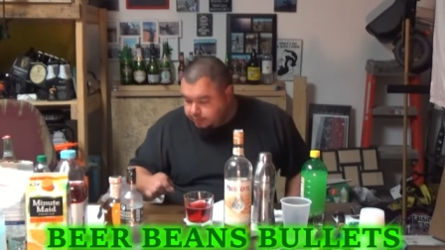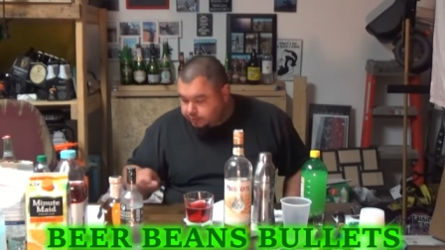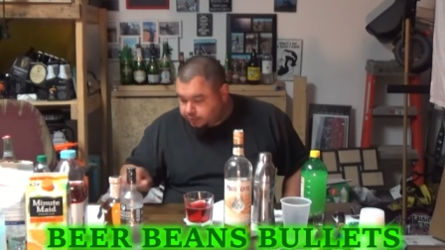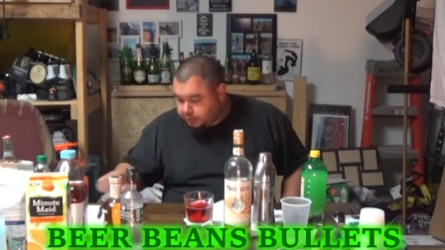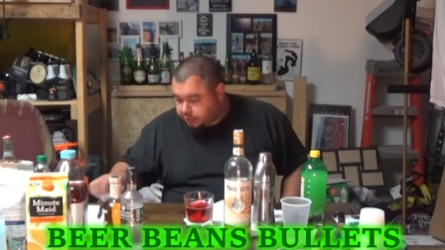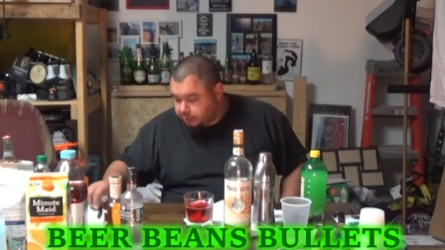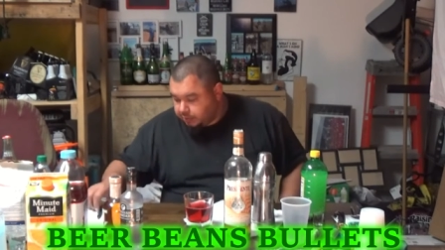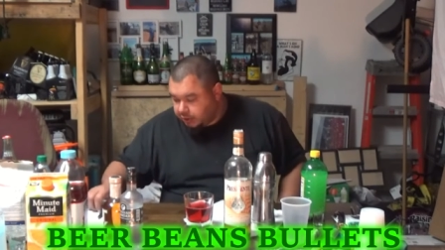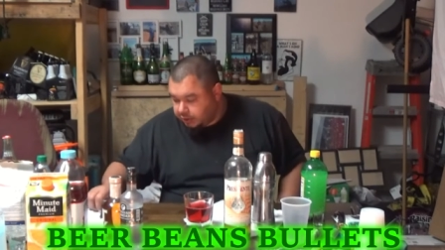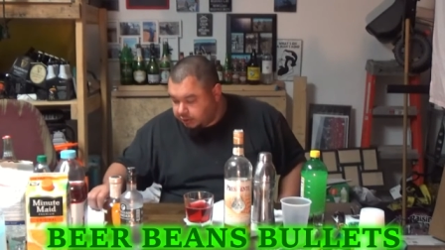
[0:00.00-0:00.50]

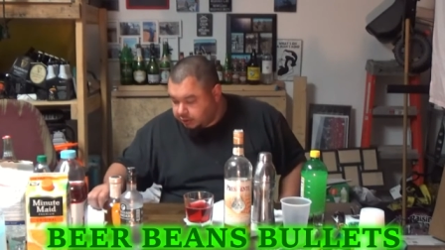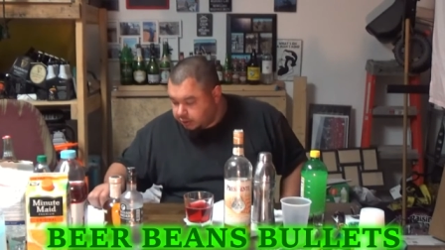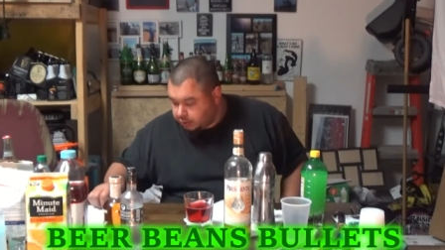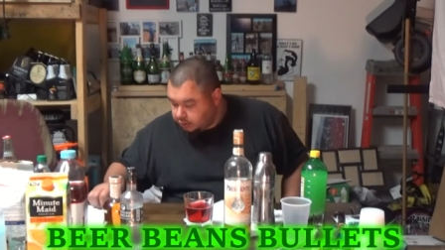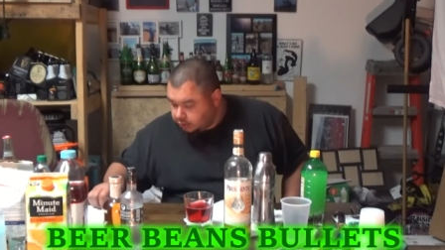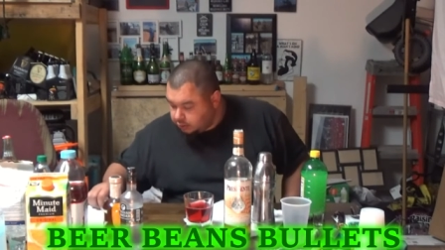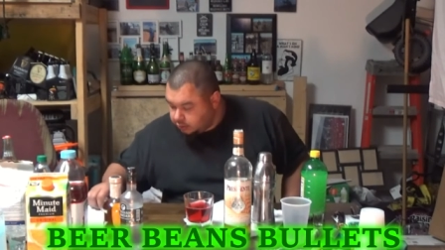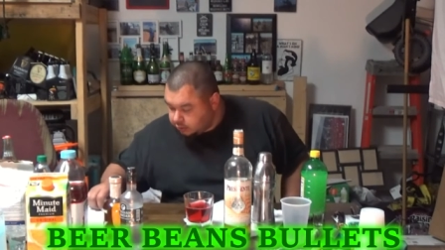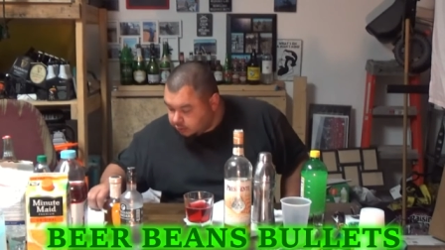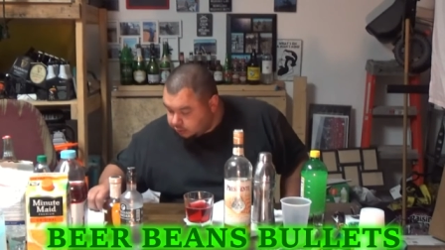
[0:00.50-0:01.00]
spot there.
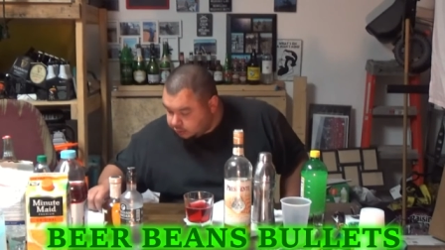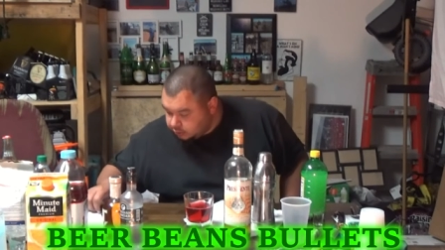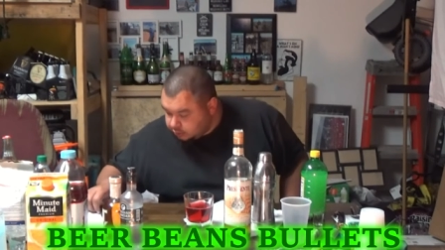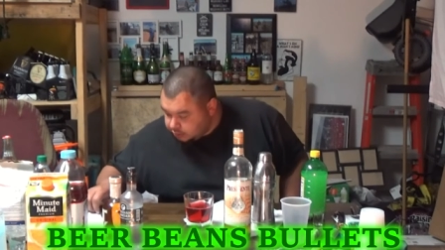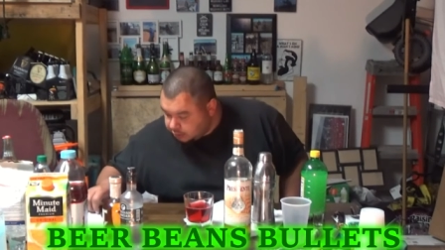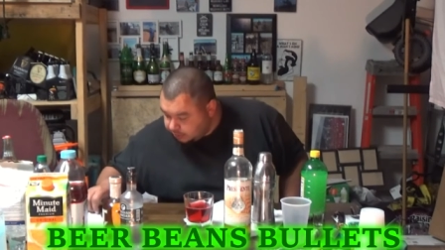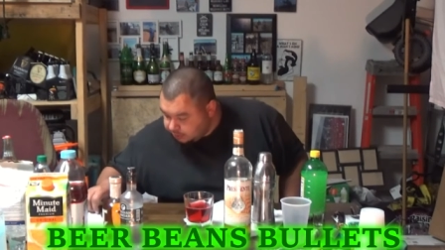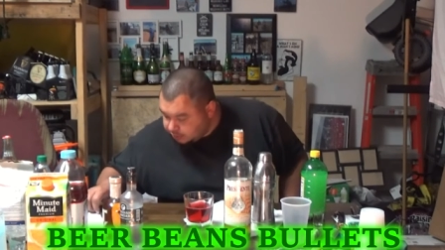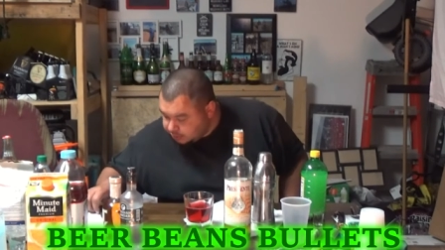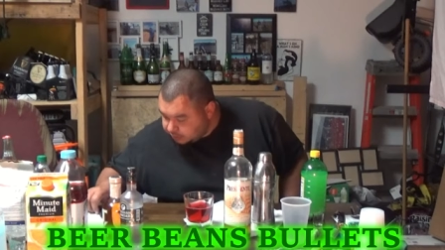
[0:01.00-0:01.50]
Cool.
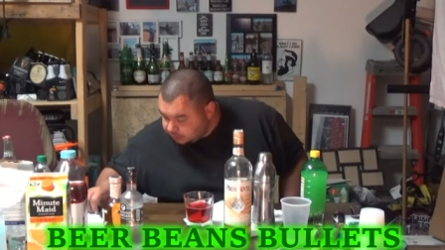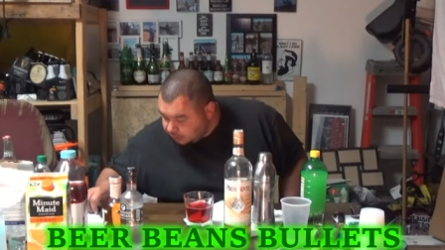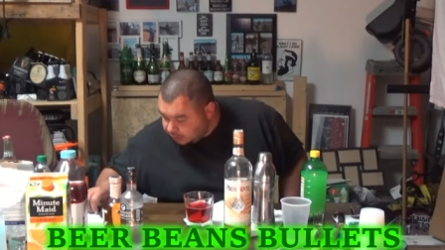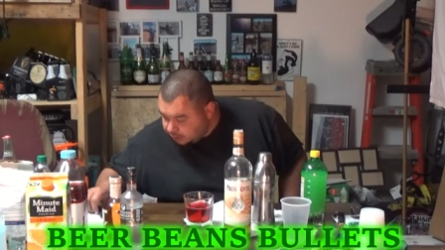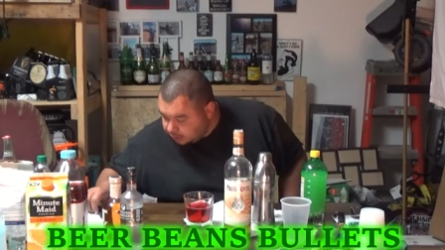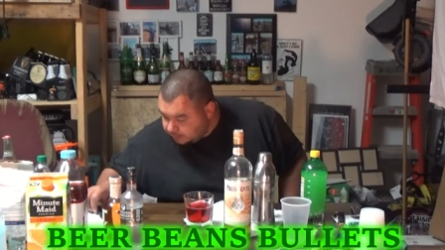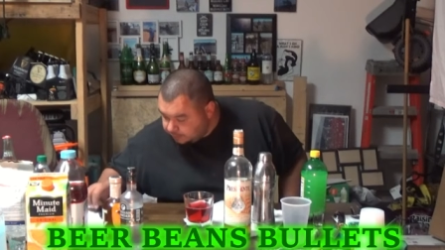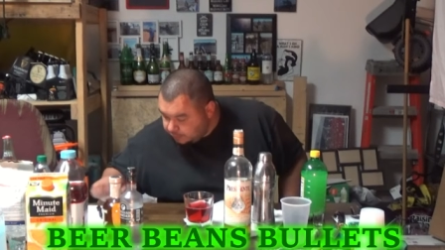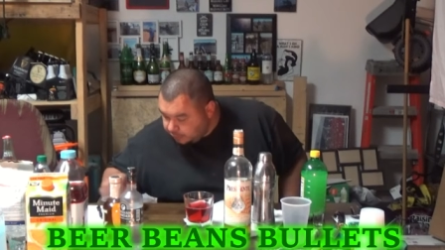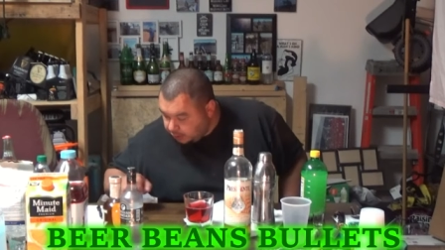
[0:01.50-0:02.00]
Top of the spot.
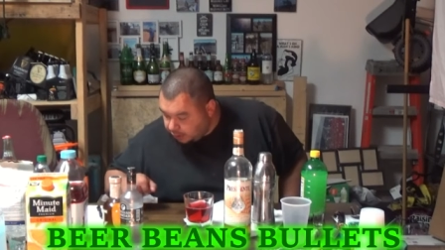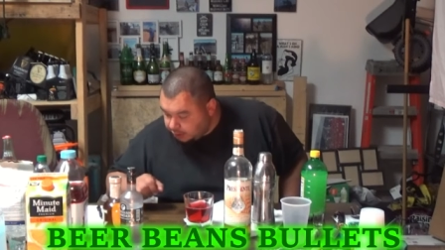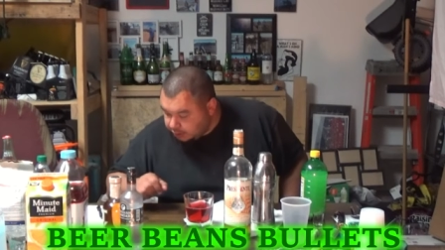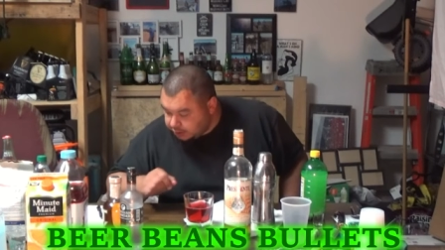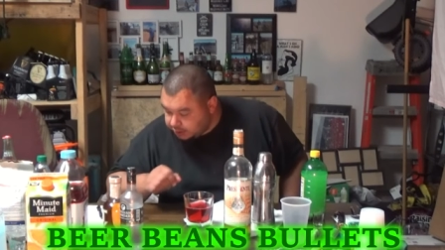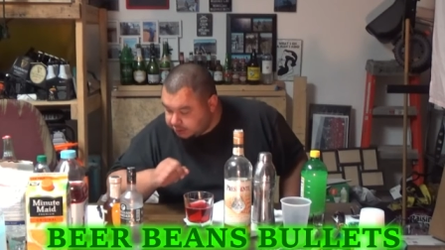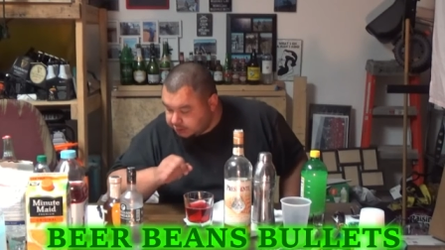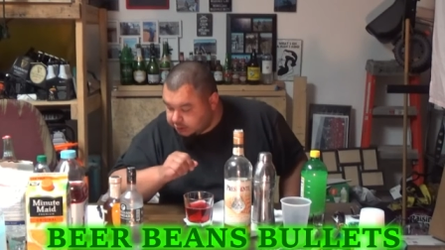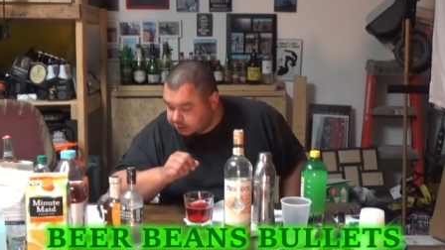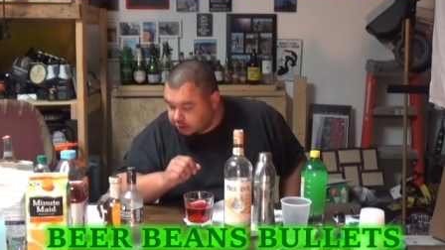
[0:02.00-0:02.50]
All right.
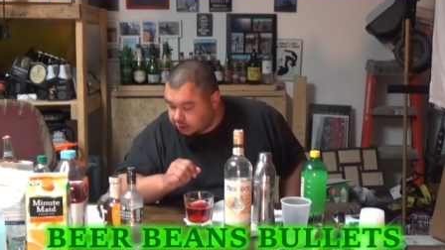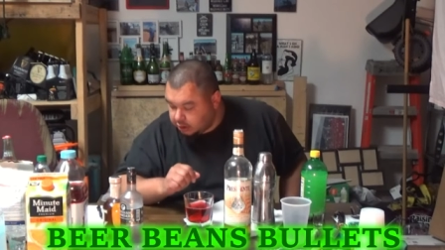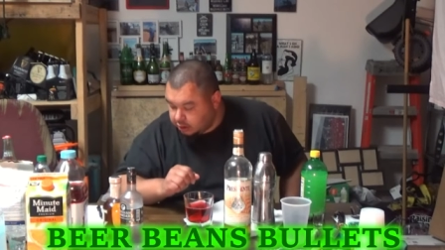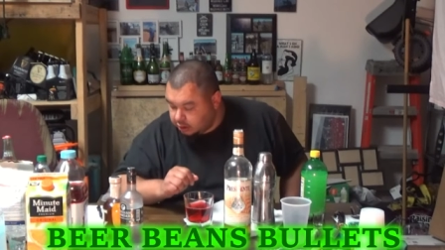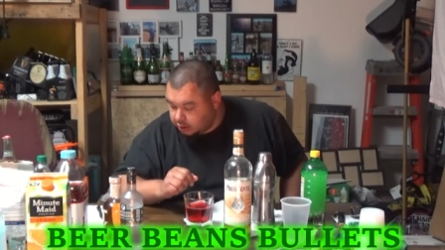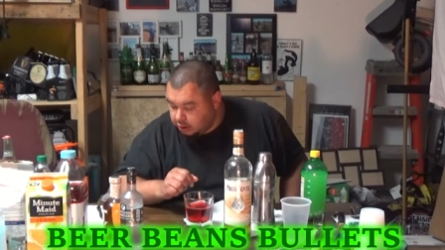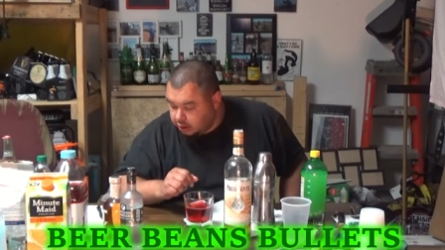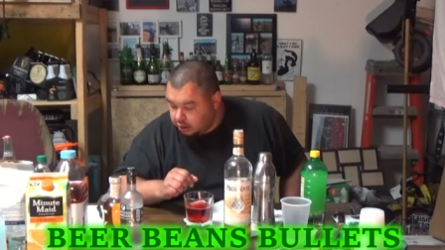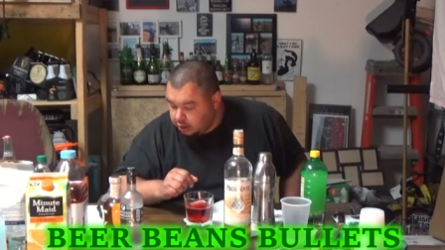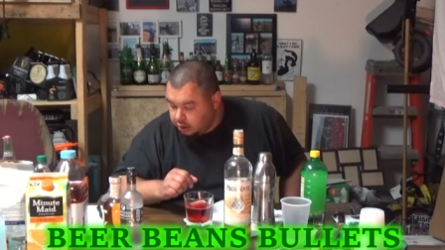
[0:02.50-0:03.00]
This is a